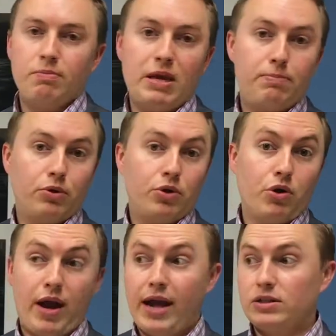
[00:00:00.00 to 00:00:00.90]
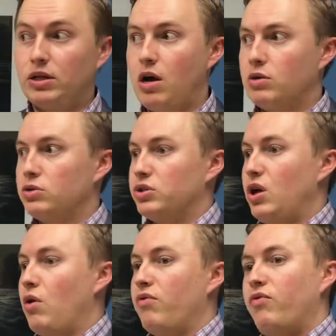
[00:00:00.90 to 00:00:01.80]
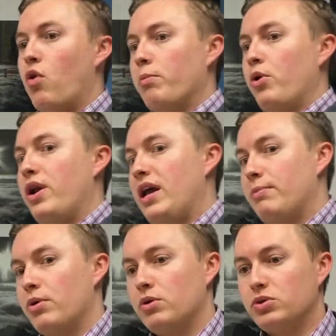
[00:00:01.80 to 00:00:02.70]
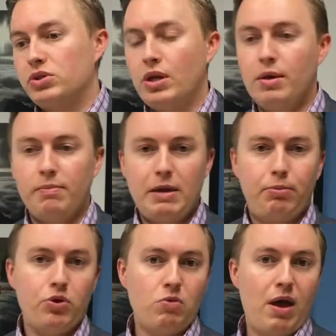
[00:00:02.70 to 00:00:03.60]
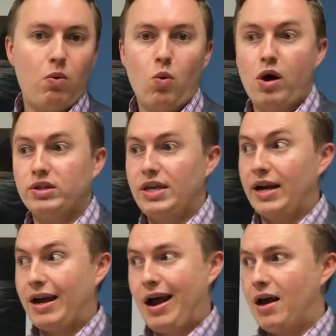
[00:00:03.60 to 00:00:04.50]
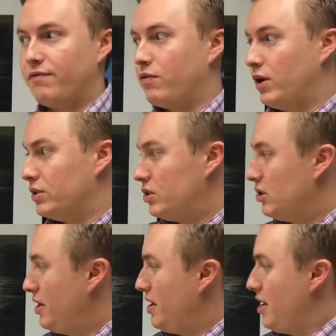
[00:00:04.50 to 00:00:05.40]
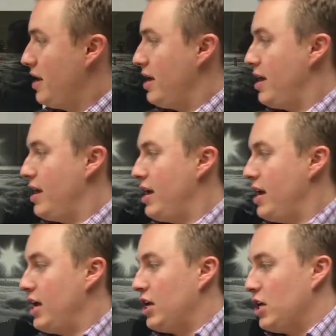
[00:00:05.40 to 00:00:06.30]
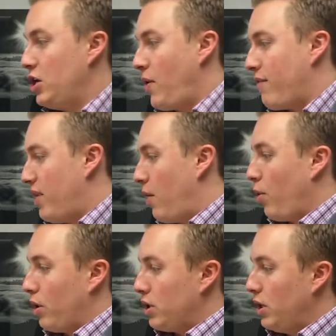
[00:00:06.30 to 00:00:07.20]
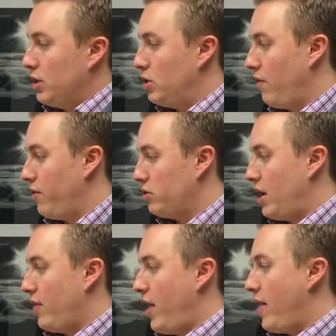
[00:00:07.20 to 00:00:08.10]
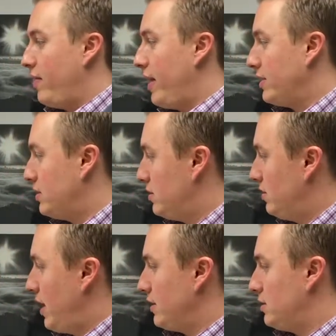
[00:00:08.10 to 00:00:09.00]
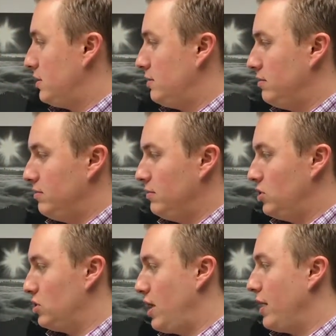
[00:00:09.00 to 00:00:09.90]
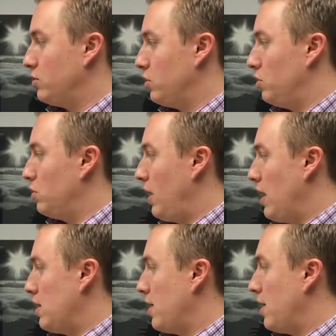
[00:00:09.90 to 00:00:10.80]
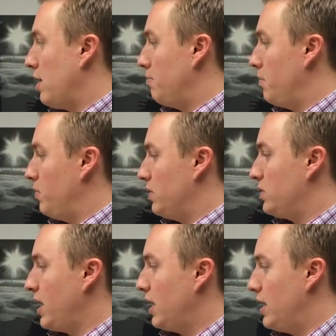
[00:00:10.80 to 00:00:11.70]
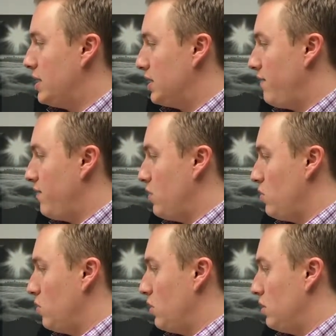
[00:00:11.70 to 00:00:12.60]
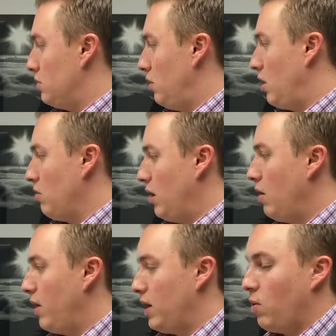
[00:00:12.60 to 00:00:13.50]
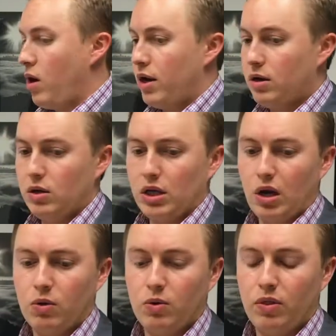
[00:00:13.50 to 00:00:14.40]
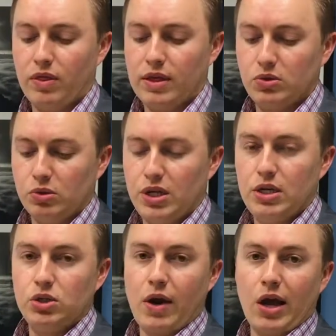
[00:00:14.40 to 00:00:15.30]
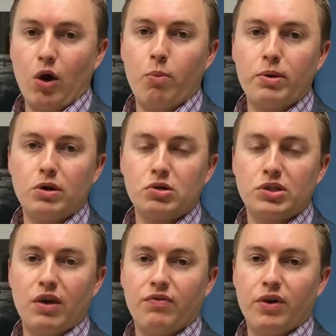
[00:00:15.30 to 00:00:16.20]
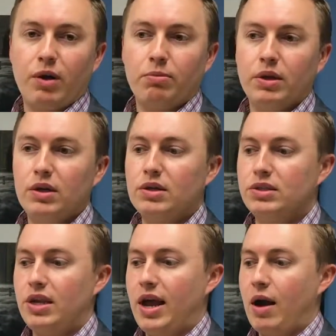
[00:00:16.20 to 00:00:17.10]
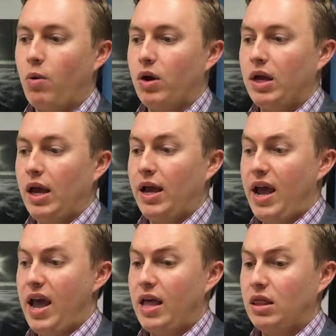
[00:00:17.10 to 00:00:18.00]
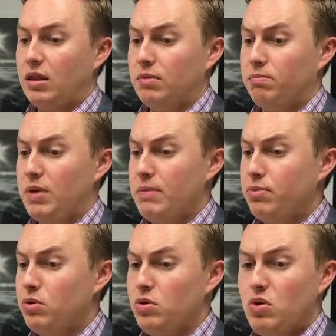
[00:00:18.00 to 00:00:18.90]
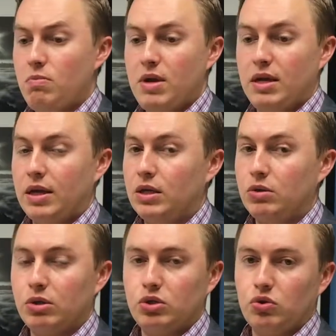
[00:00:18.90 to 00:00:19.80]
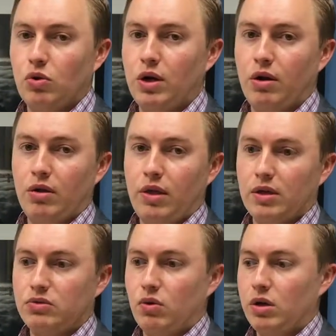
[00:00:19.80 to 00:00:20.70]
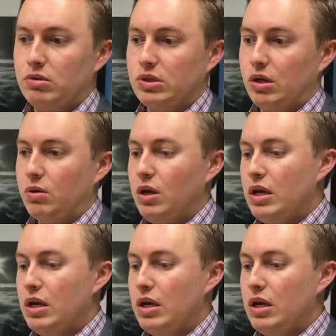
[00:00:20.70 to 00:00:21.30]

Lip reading: people who your aunts and uncles know, former neighbors, people you met once at a conference. You do have a network. So if you're saying that, that's just not true. And the second is, if you don't know anyone, you know, this will teach you how to open yourself up to networking, and people who you meet can do extraordinary things for you. So